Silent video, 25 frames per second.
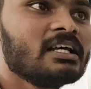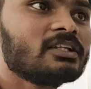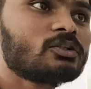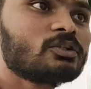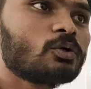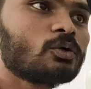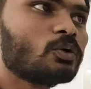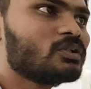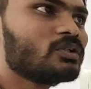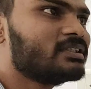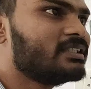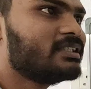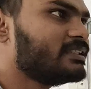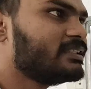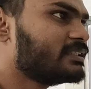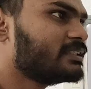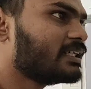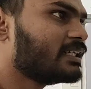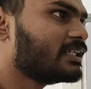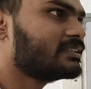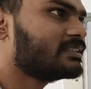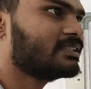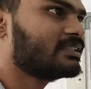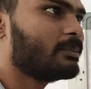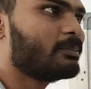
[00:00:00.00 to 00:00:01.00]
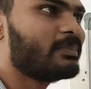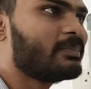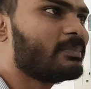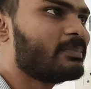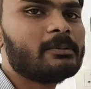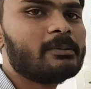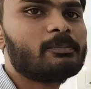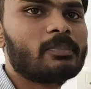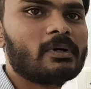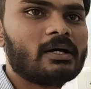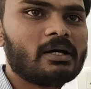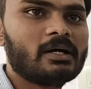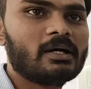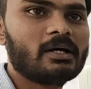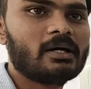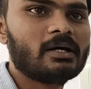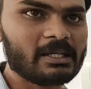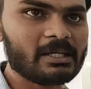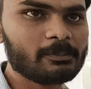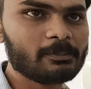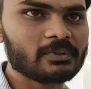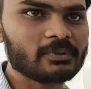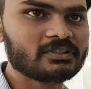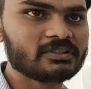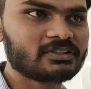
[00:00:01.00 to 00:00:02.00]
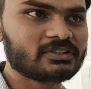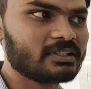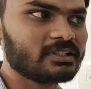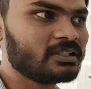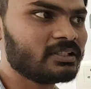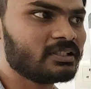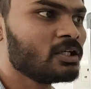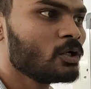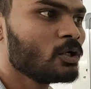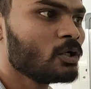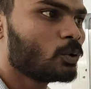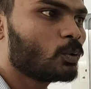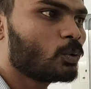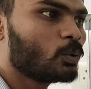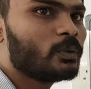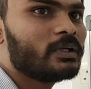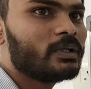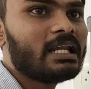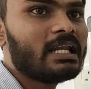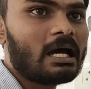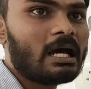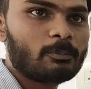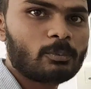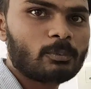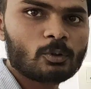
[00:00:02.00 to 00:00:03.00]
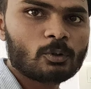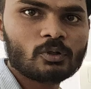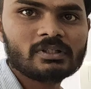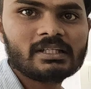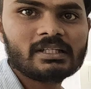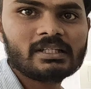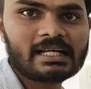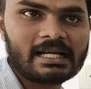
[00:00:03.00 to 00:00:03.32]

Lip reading: Course in charge is the main person who will upload the